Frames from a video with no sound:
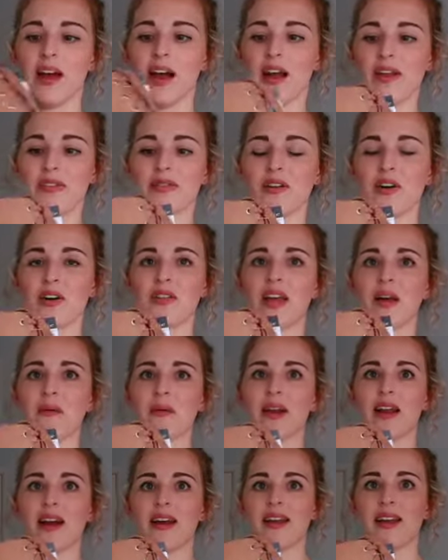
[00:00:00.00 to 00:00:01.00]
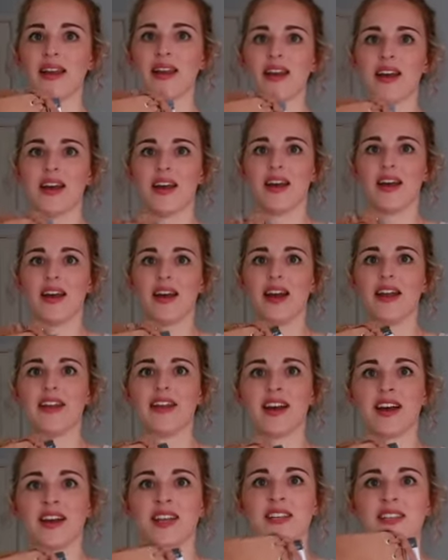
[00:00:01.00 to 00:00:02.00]
I thought they were like a
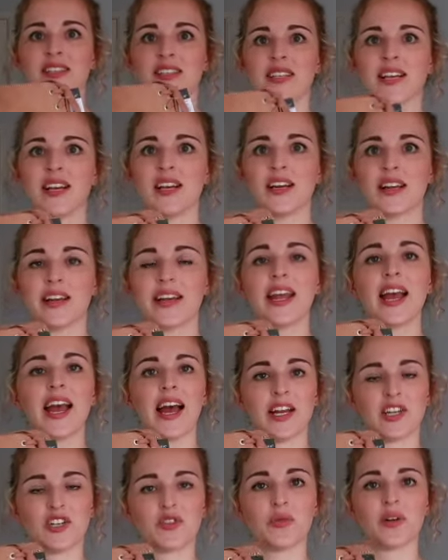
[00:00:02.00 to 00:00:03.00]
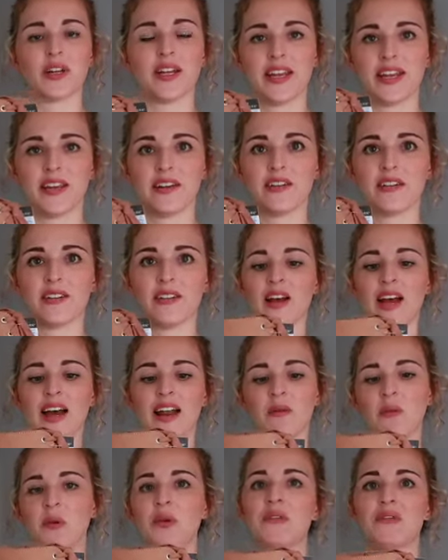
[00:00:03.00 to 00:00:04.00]
nice casual heel.
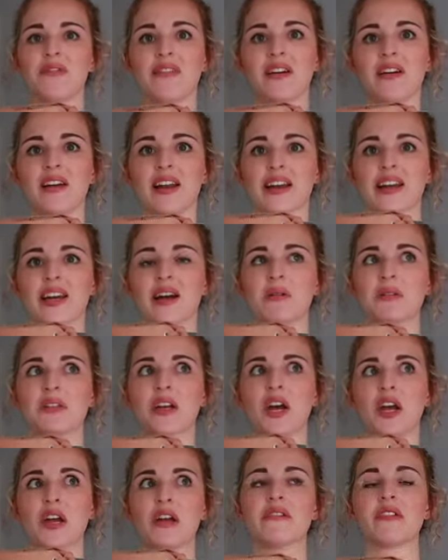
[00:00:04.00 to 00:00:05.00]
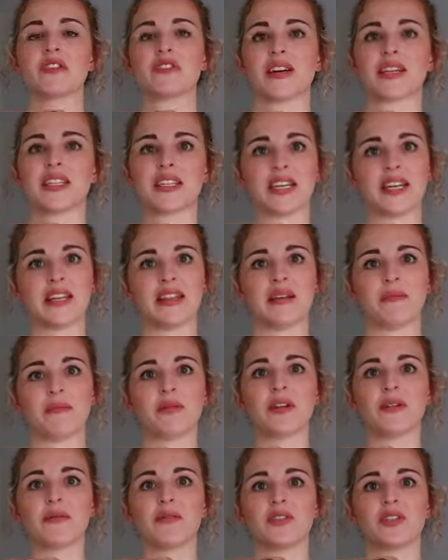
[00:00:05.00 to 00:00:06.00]
I wouldn't feel like I was overdressing in them,
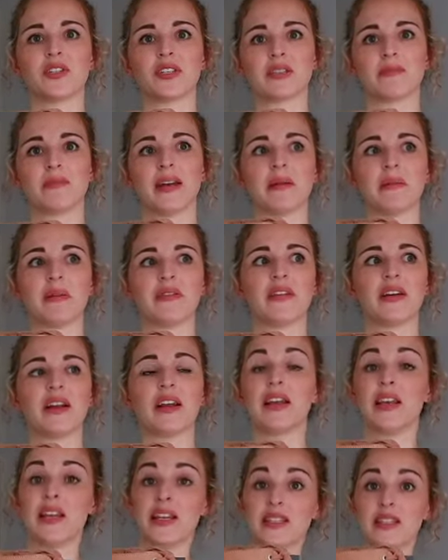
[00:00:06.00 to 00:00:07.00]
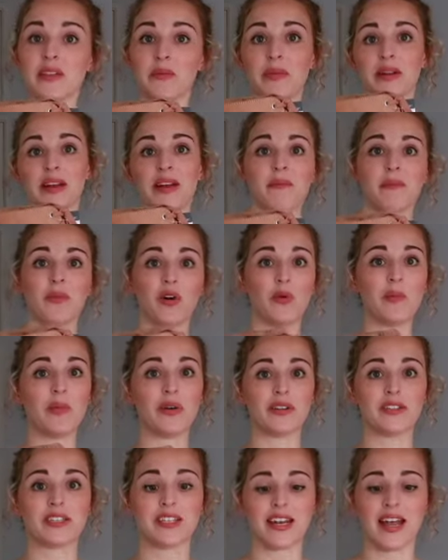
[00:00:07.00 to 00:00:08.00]
but it would just make me feel a little bit more
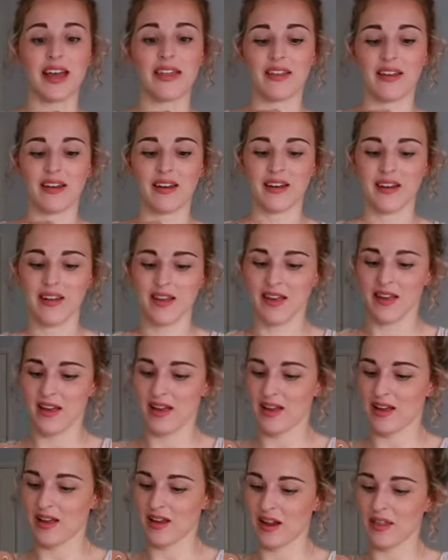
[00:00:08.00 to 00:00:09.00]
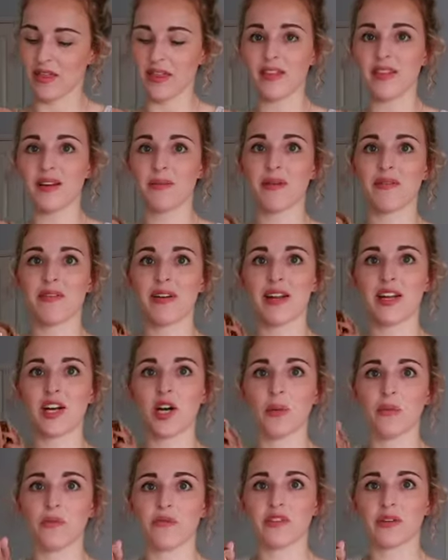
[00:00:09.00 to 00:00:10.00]
put together. And I think they'll be really
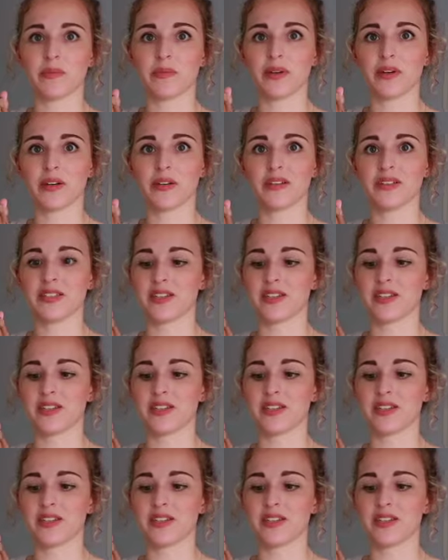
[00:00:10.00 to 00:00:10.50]
comfortable.